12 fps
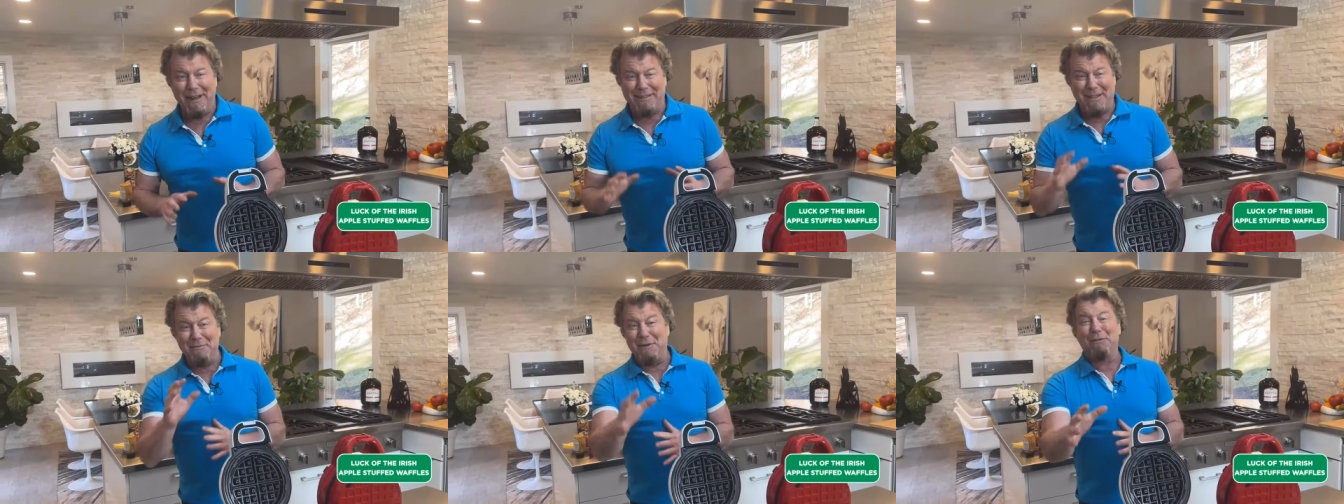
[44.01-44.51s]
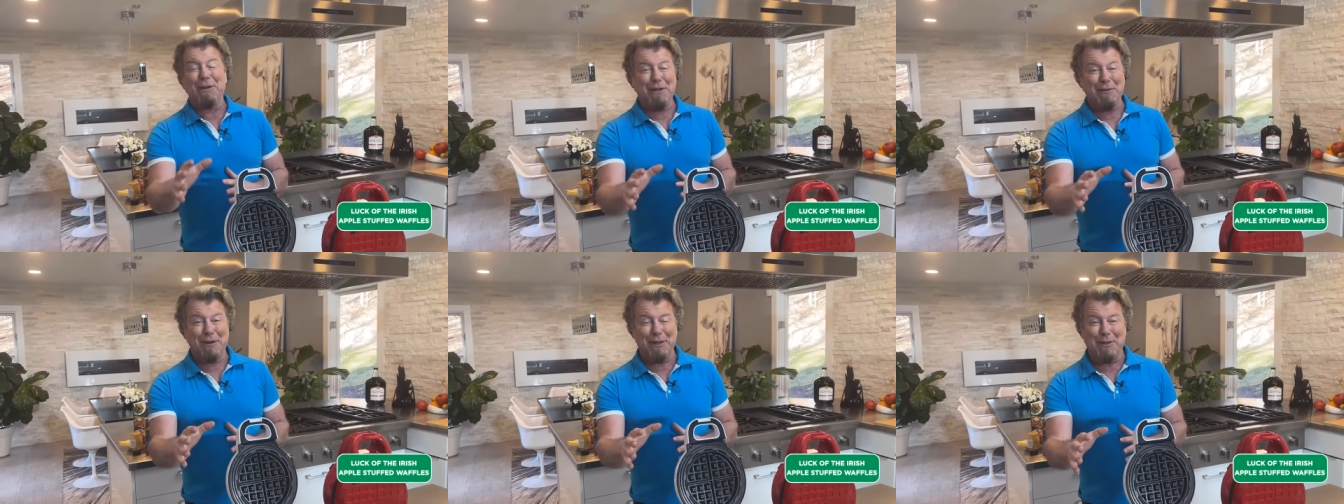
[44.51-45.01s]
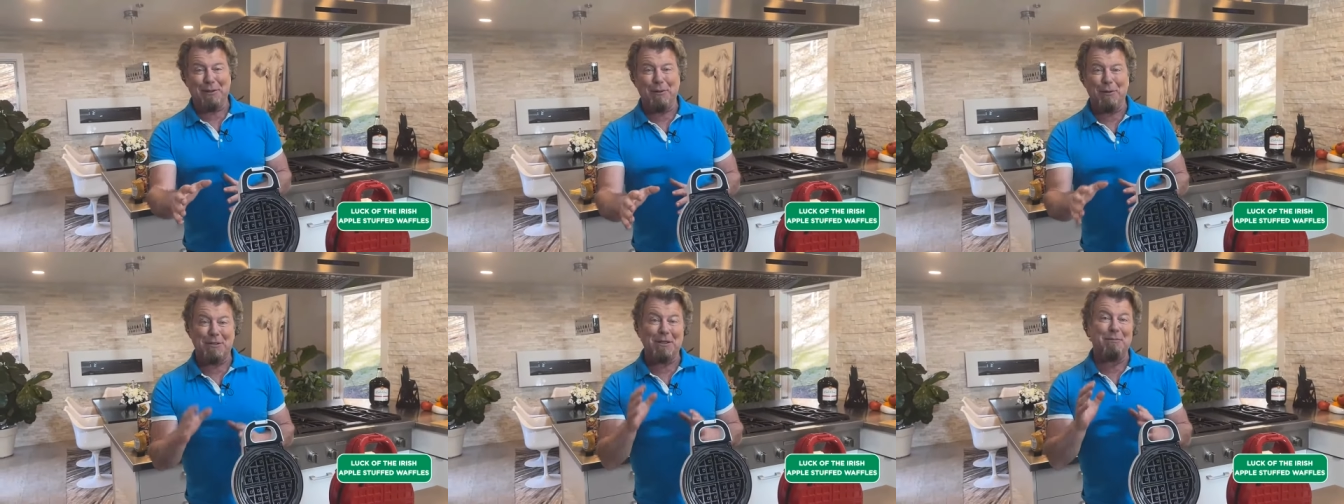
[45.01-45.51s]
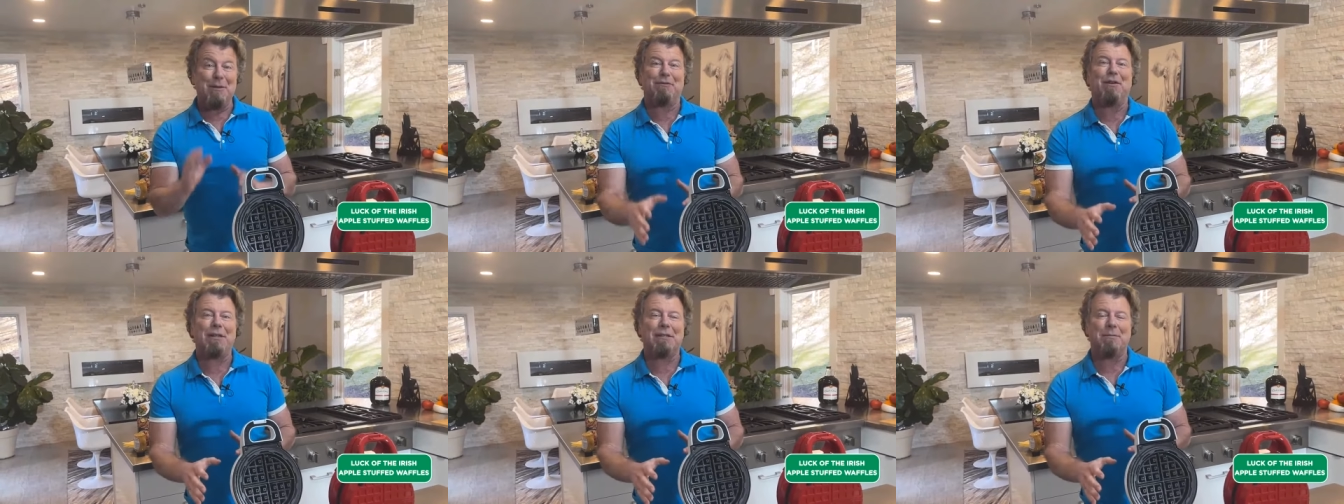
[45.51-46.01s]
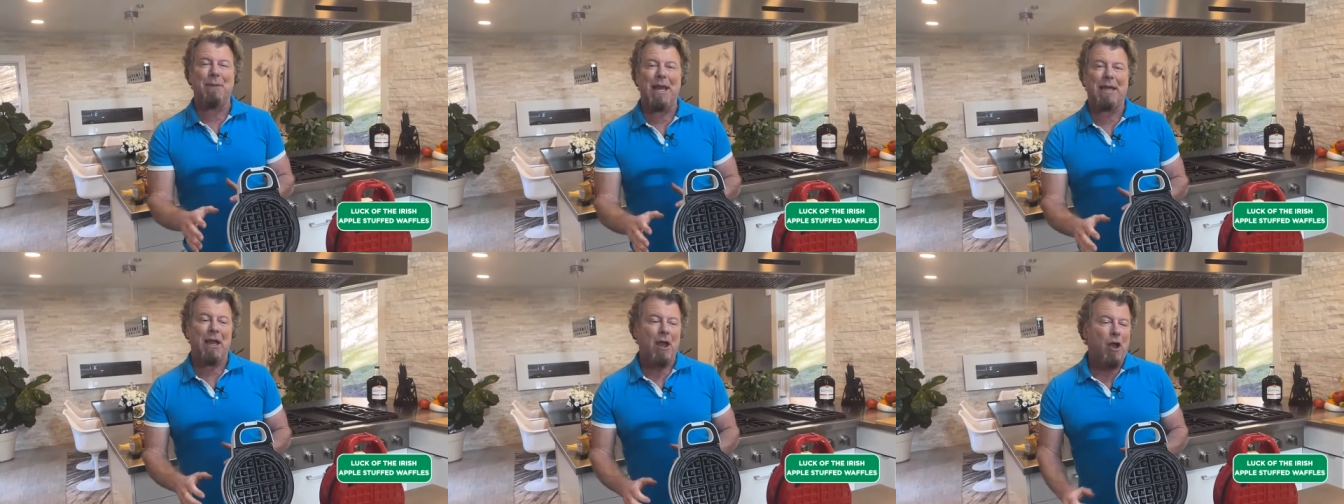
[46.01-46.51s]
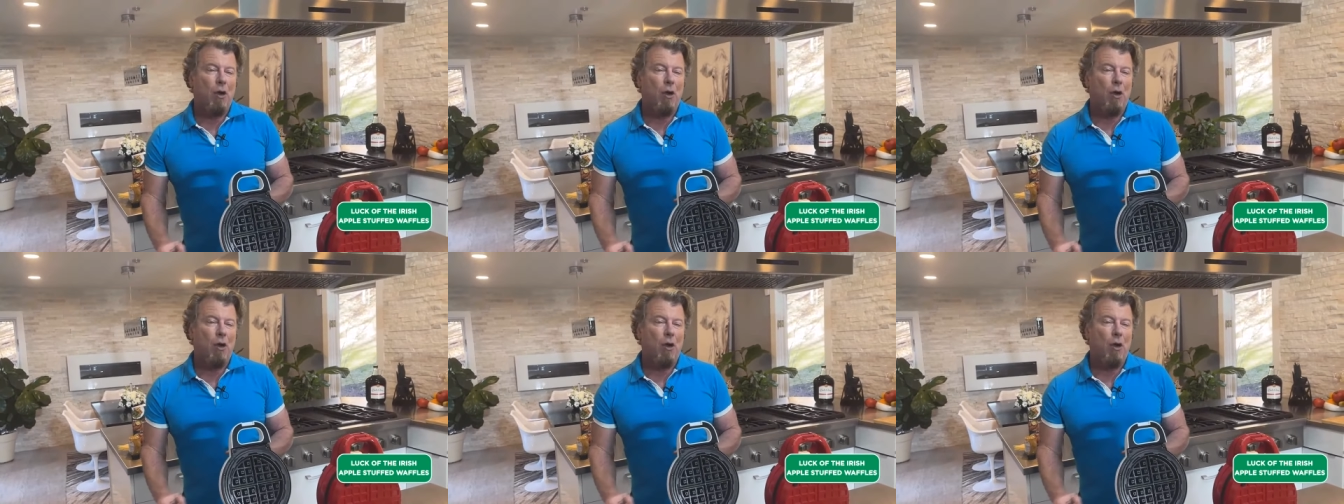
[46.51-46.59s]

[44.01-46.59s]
It's gonna be really, really cool. It's gonna be fun to make.